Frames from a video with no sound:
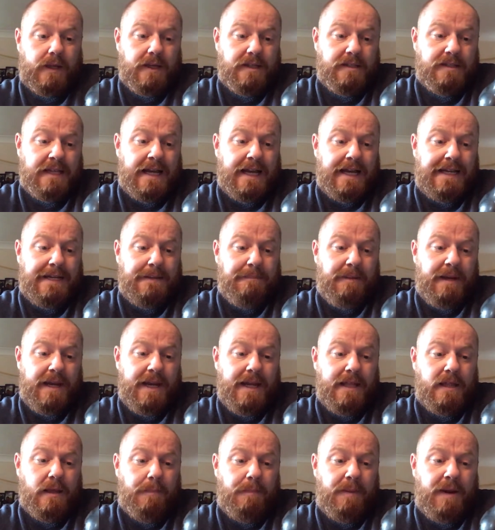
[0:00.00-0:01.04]
Asahi
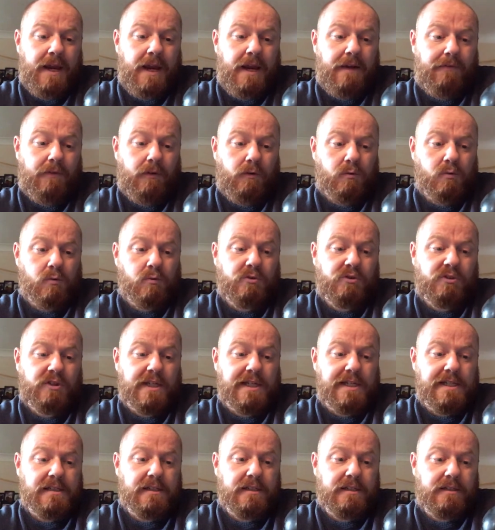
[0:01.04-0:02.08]
beer, the beer for all
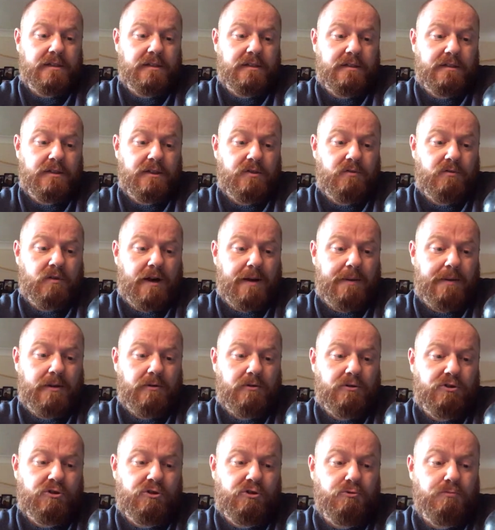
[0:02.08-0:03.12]
seasons, described
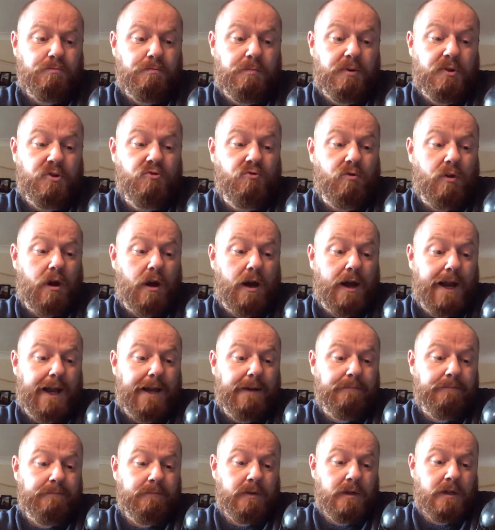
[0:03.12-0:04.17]
here as super
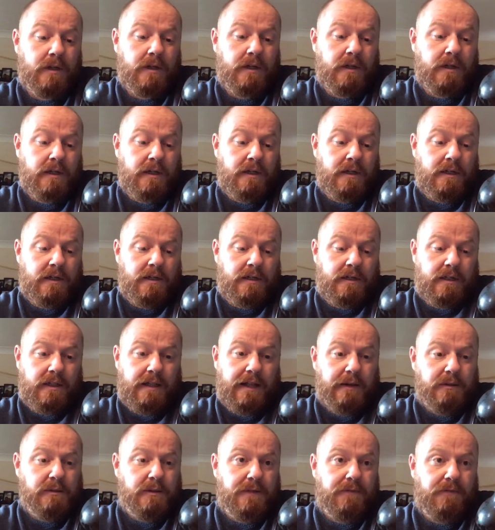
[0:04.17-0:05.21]
dry.
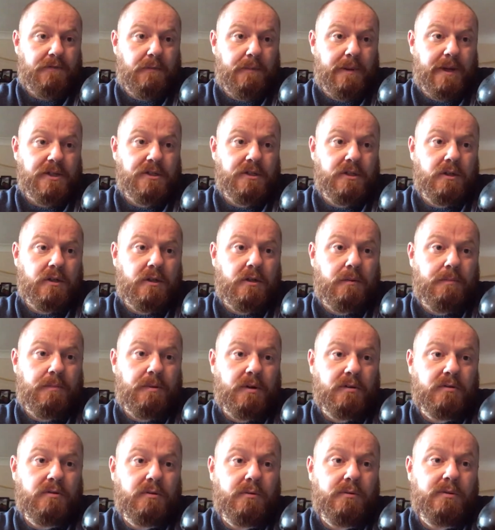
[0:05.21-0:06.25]
Loads of information on the
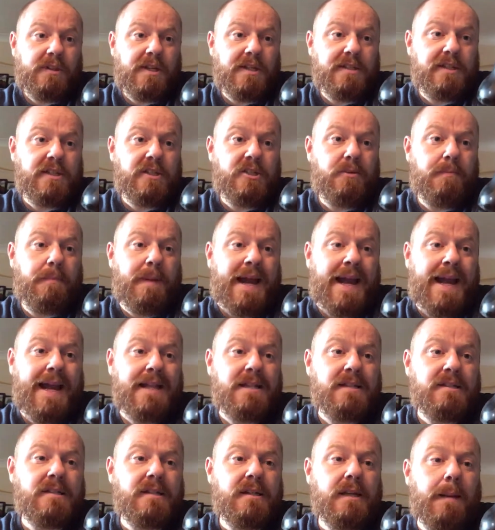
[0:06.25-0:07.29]
bottle. It says it's
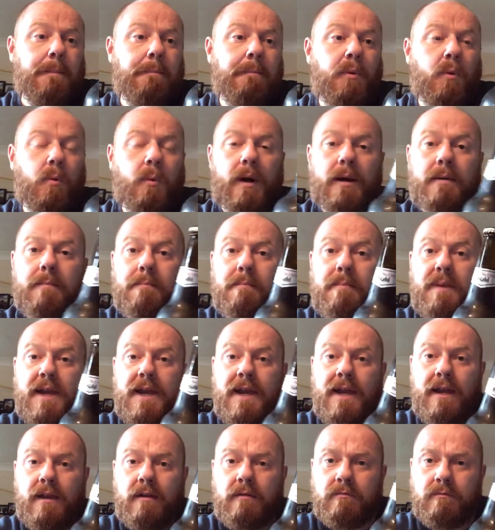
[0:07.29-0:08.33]
Japan's number one
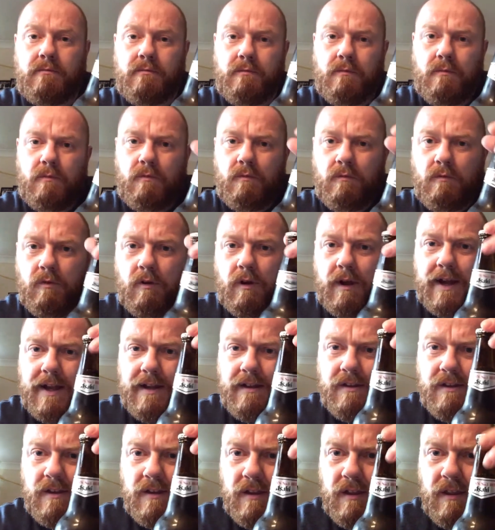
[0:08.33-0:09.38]
beer,
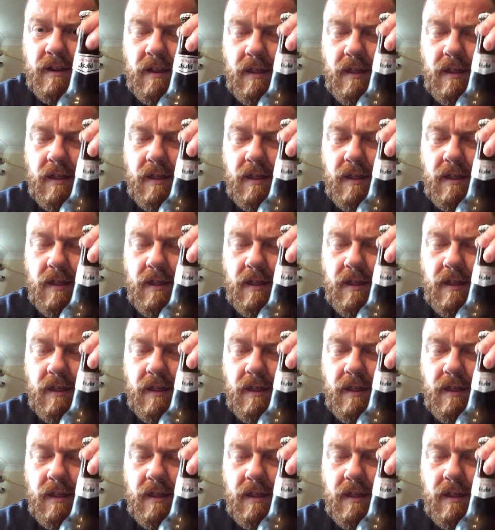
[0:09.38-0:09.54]
right